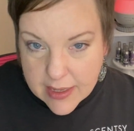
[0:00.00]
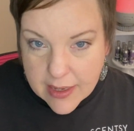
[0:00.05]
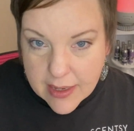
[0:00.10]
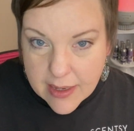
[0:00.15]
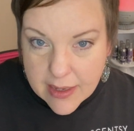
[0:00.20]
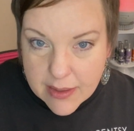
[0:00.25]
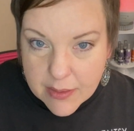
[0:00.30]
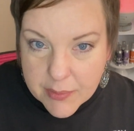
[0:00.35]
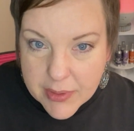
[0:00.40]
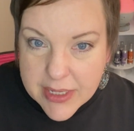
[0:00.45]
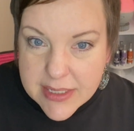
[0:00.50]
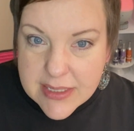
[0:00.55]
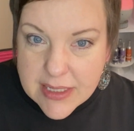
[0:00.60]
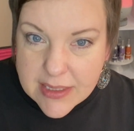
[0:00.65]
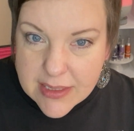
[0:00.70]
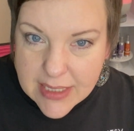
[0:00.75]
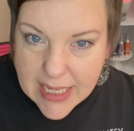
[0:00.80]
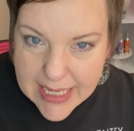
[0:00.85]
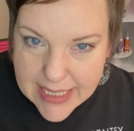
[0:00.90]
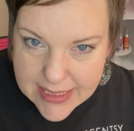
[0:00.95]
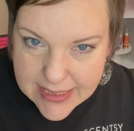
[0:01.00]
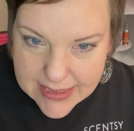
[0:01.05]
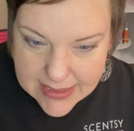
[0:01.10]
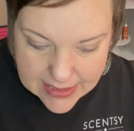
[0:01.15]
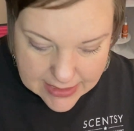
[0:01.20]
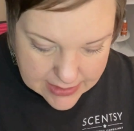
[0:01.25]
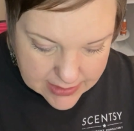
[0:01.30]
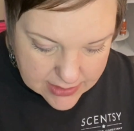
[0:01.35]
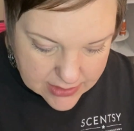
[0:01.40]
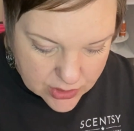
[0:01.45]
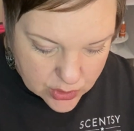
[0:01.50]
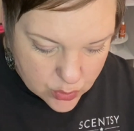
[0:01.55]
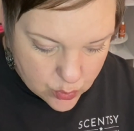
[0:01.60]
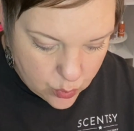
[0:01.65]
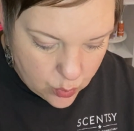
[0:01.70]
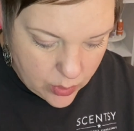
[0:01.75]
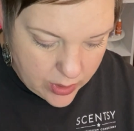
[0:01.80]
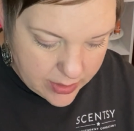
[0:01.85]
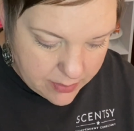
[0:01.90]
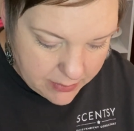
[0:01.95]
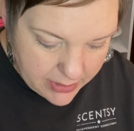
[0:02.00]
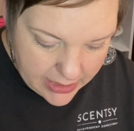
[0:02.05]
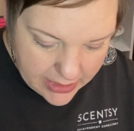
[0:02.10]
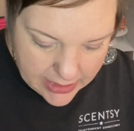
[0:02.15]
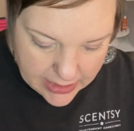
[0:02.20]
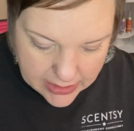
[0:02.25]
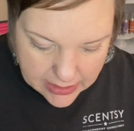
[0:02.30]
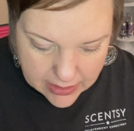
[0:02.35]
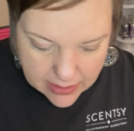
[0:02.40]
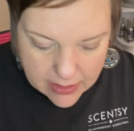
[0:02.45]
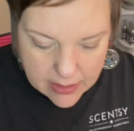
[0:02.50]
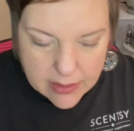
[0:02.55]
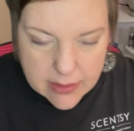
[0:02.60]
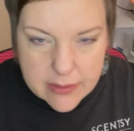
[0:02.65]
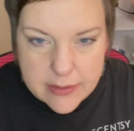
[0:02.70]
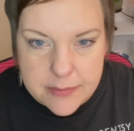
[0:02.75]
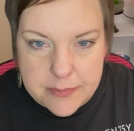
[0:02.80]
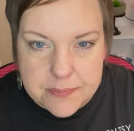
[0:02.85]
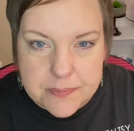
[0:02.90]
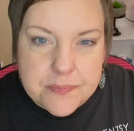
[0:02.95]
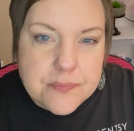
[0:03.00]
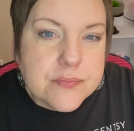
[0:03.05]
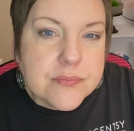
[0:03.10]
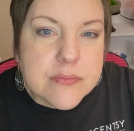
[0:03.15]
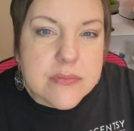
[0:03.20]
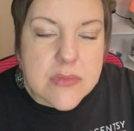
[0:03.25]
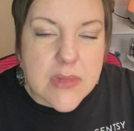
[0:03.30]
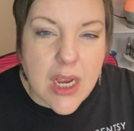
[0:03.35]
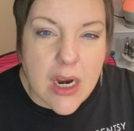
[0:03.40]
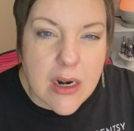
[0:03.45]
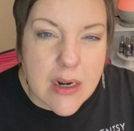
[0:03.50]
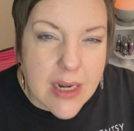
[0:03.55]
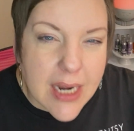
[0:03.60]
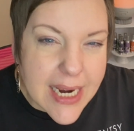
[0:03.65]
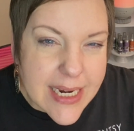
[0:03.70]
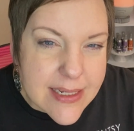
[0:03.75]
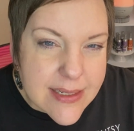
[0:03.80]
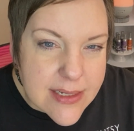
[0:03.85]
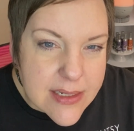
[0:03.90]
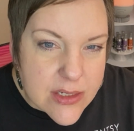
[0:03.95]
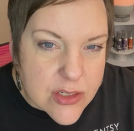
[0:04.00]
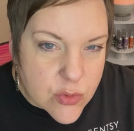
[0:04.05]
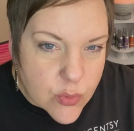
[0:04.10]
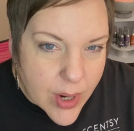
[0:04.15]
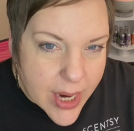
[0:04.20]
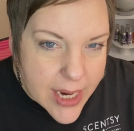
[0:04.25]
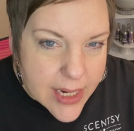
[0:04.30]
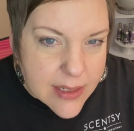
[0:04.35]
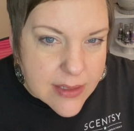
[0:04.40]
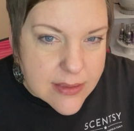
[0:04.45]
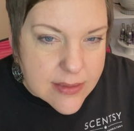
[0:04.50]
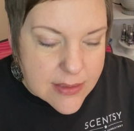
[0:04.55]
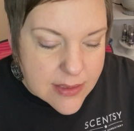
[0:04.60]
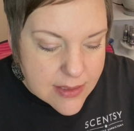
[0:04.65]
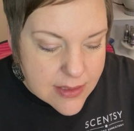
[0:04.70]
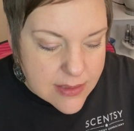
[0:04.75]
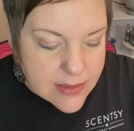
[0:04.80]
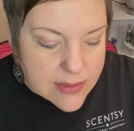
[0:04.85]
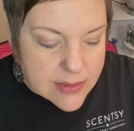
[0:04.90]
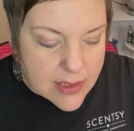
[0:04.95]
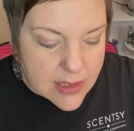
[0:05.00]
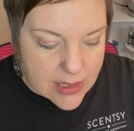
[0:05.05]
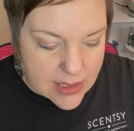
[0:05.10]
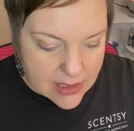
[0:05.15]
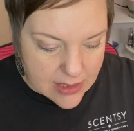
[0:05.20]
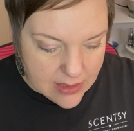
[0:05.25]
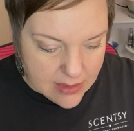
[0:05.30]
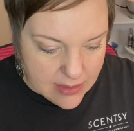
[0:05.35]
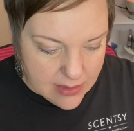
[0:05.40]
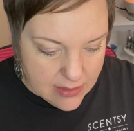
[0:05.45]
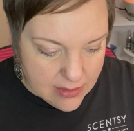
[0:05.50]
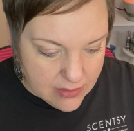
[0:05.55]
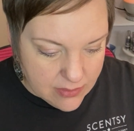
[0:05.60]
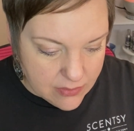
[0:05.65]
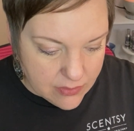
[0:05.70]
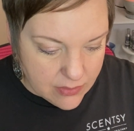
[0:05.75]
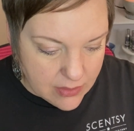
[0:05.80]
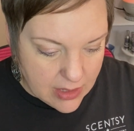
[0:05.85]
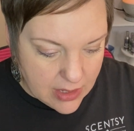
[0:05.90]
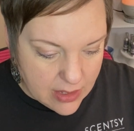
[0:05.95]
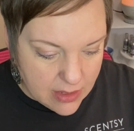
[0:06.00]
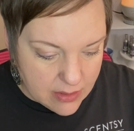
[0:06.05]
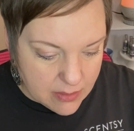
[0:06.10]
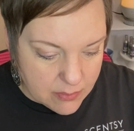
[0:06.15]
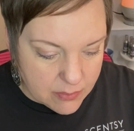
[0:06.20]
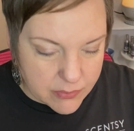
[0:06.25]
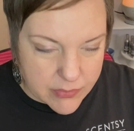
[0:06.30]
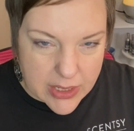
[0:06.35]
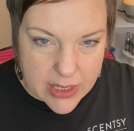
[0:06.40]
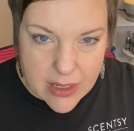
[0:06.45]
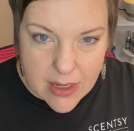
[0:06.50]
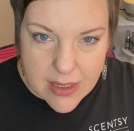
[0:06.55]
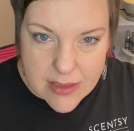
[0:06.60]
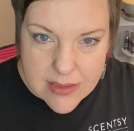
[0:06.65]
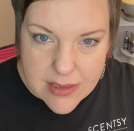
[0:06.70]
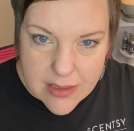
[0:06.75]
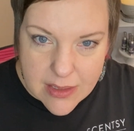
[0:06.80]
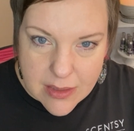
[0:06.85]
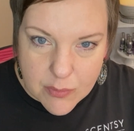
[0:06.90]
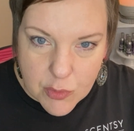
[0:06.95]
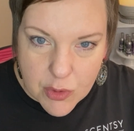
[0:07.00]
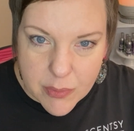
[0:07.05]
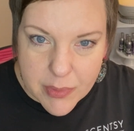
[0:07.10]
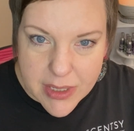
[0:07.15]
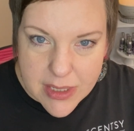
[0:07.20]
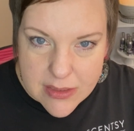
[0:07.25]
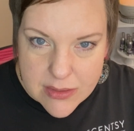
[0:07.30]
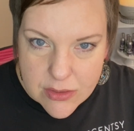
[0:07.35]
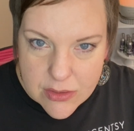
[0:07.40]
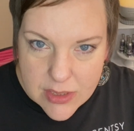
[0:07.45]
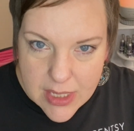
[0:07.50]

It's a licensed one, meaning our licensed waxes, they cost a little more because there's